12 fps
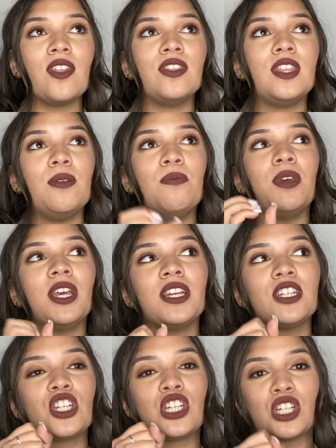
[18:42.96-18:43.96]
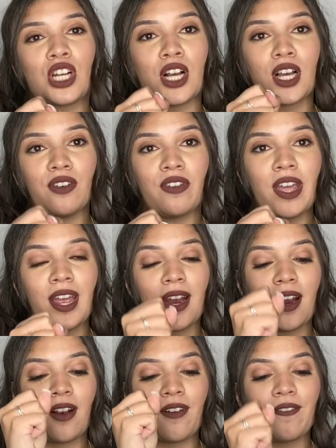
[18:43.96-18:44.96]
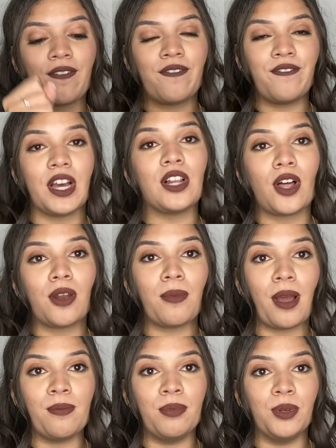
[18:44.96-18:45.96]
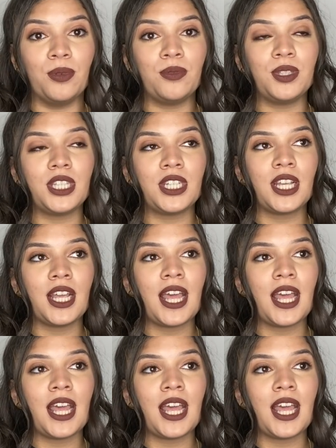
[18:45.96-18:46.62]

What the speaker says: The biggest chunk of hair fell on my boot.